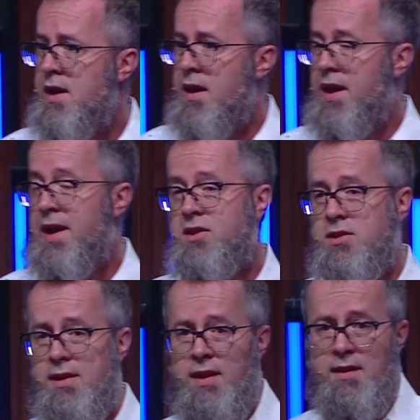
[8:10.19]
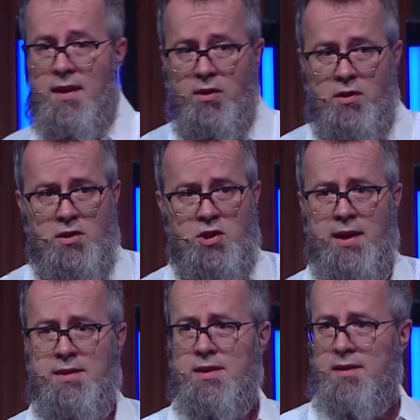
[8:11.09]
And I actually think they have a good
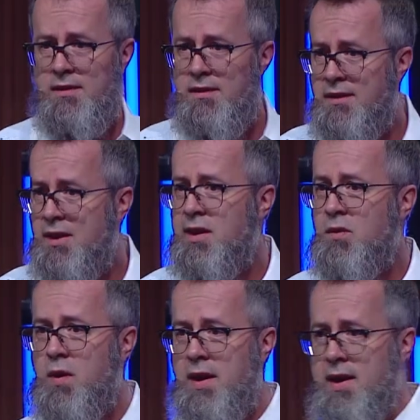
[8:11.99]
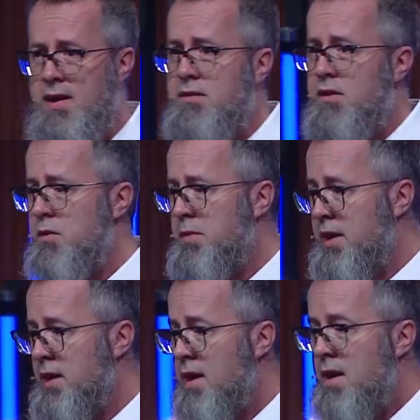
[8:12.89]
chance at getting way ahead of
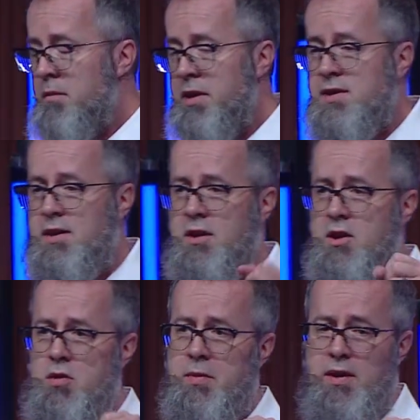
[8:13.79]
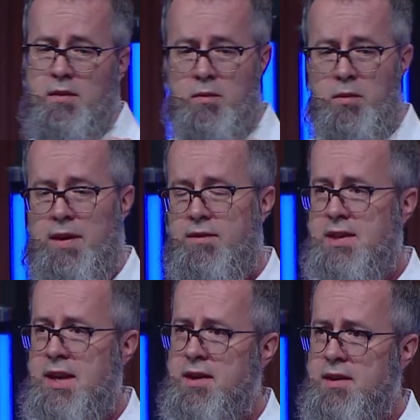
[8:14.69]
everybody because in a qubit, where we have a
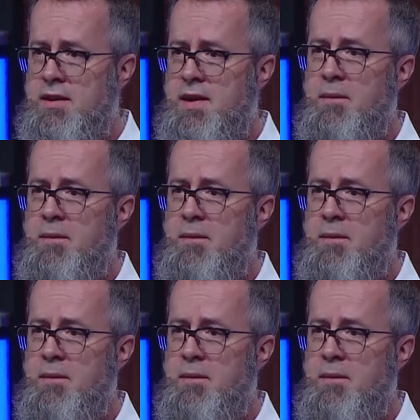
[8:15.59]
data,